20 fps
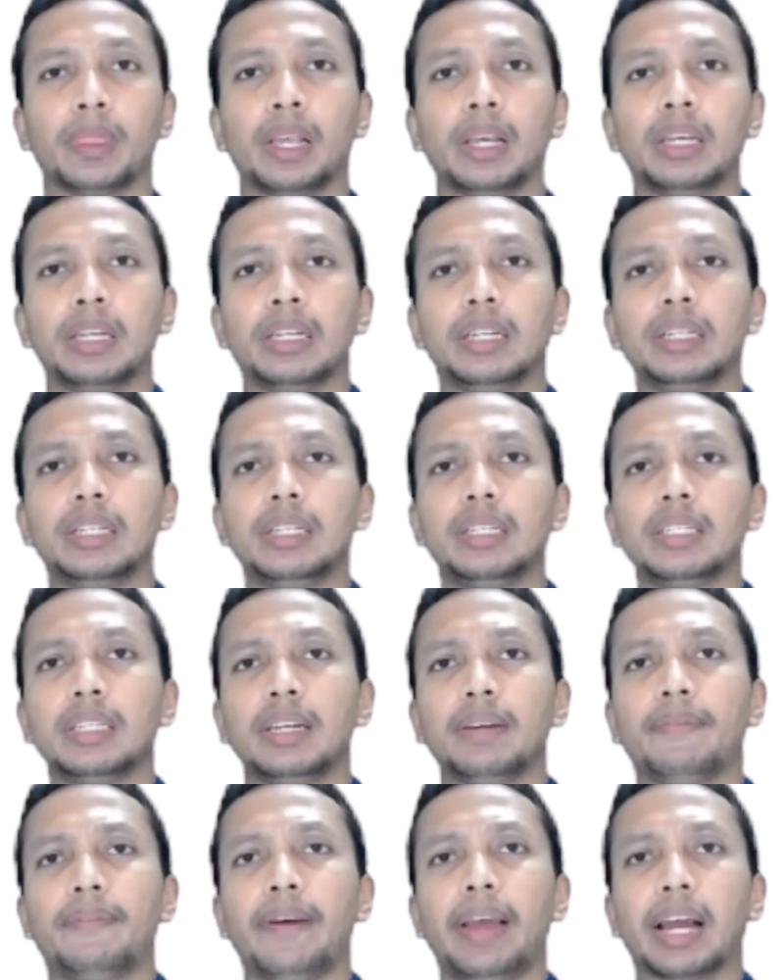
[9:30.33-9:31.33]
It is
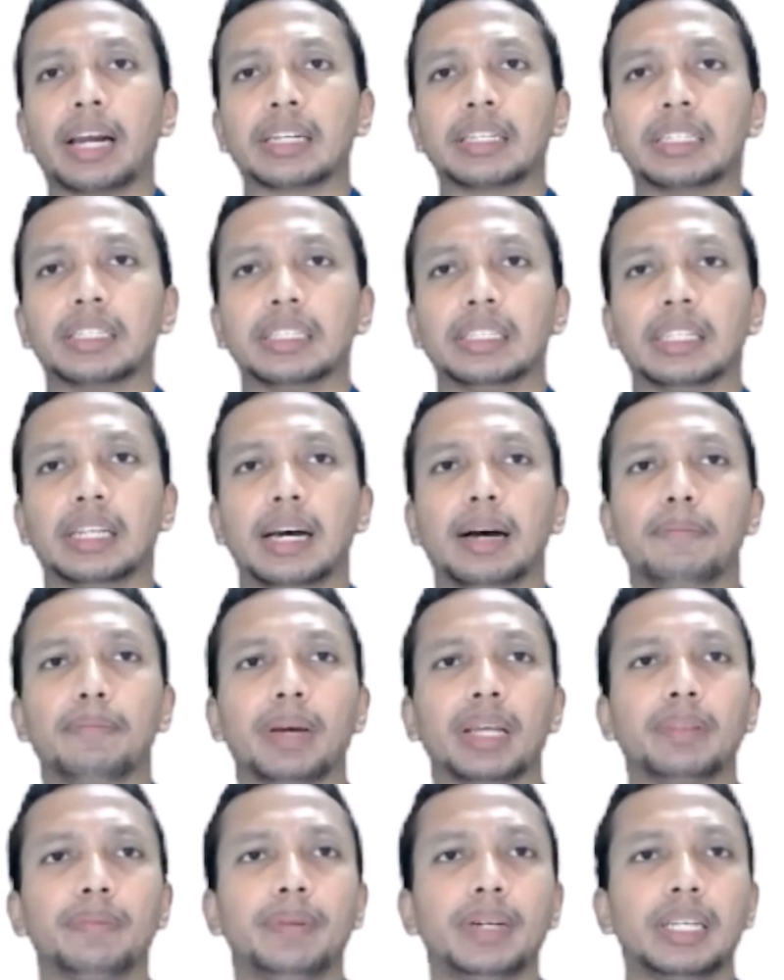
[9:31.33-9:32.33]
in fact the
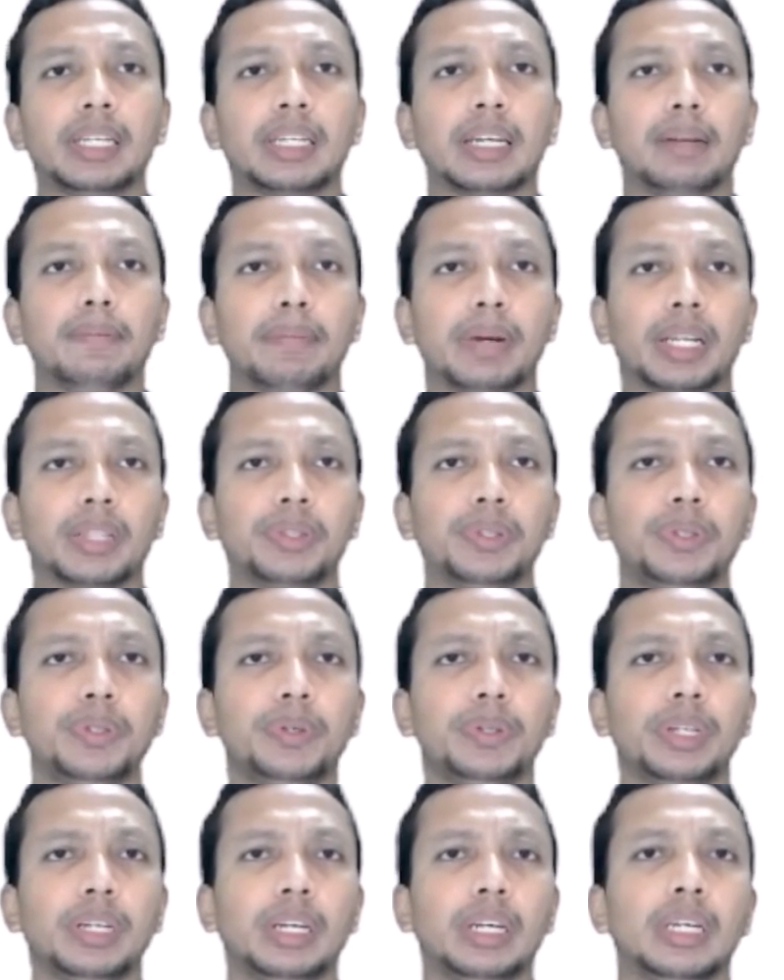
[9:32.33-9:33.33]
mathematical
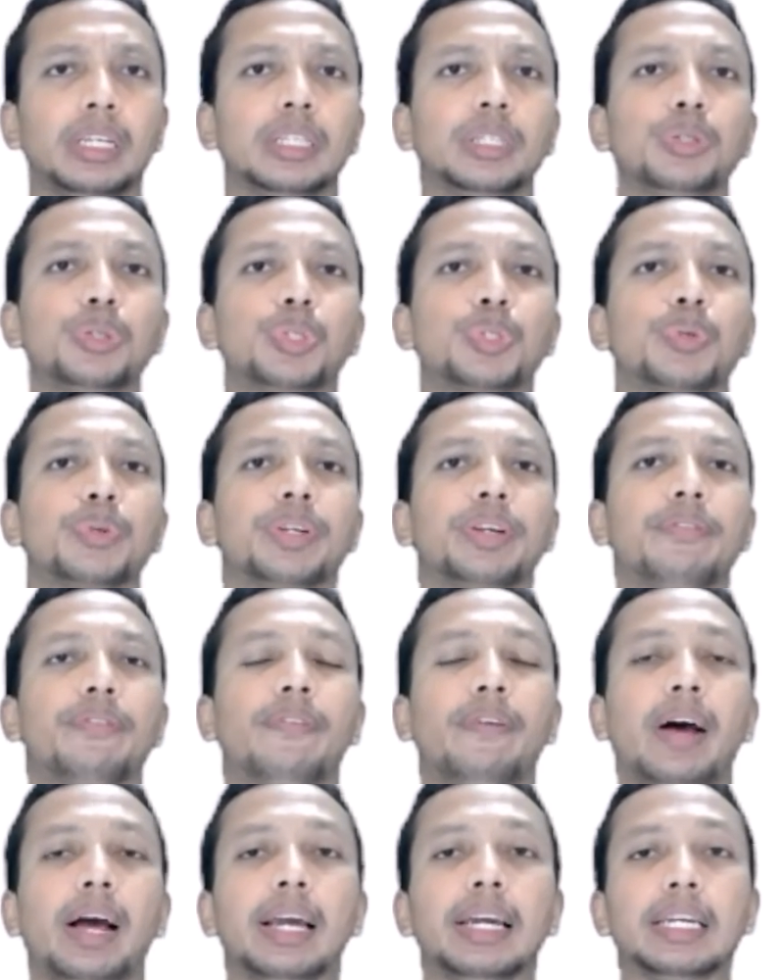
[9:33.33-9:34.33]
method used to
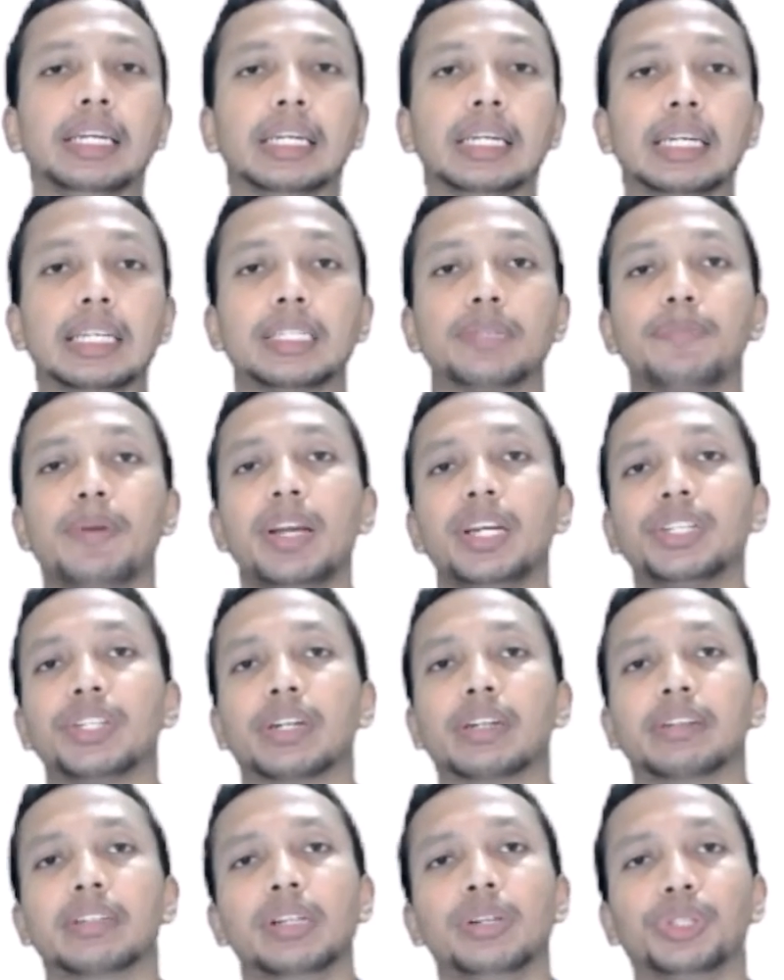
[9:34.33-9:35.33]
define
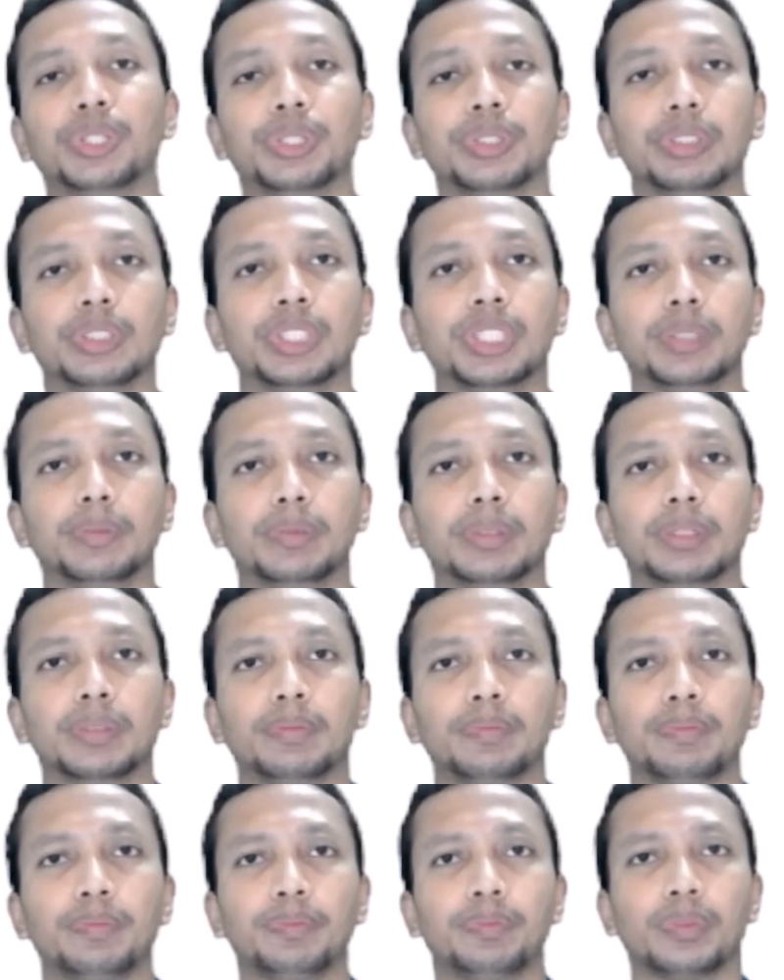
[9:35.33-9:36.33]
spatial relationships.
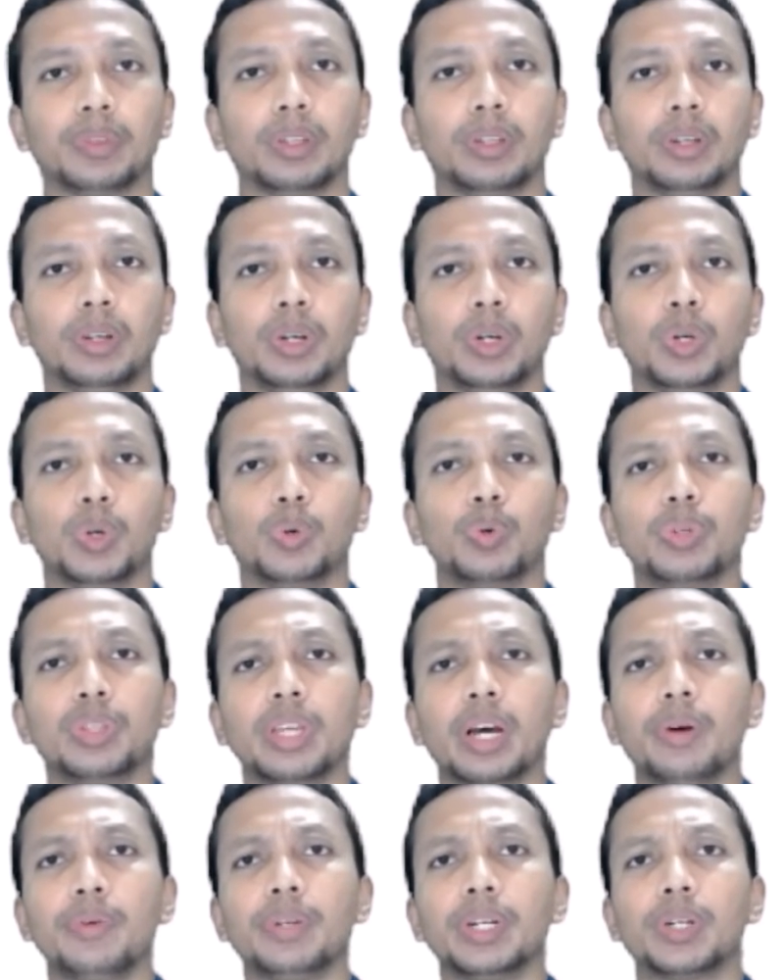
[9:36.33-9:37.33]

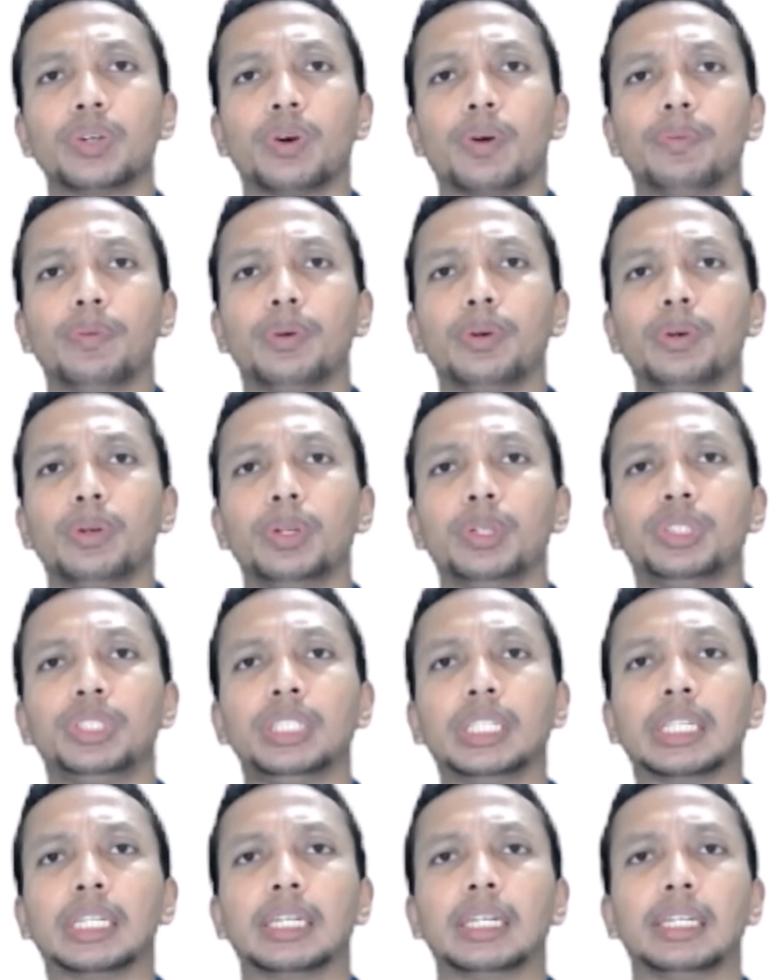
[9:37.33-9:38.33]
Without a
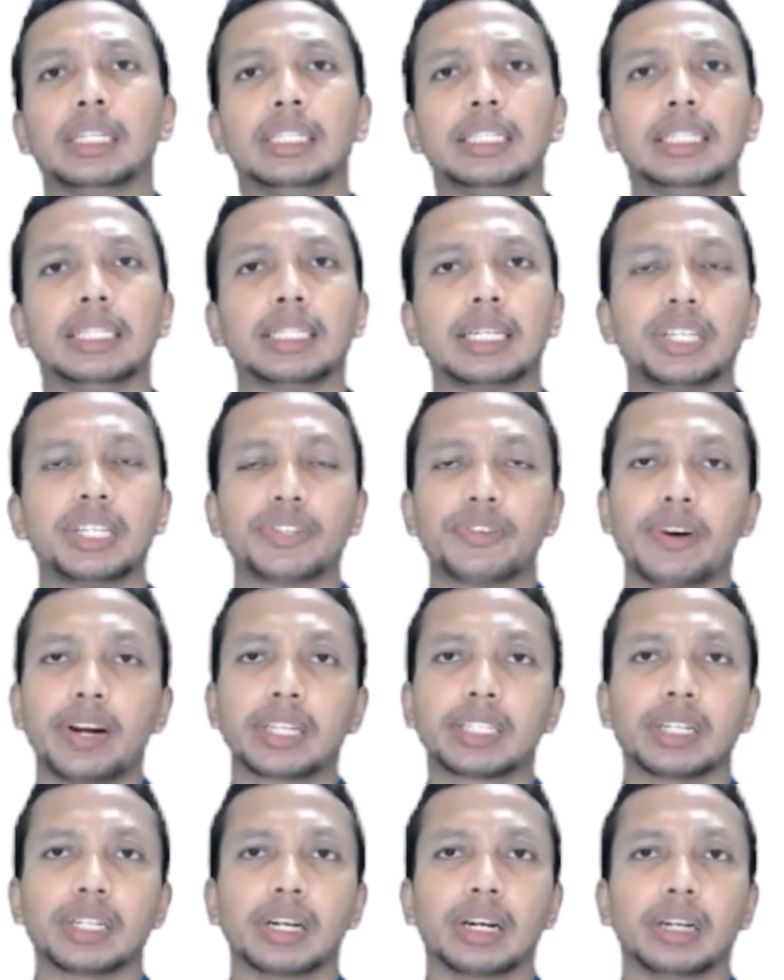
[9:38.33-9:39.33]
topologic data structure,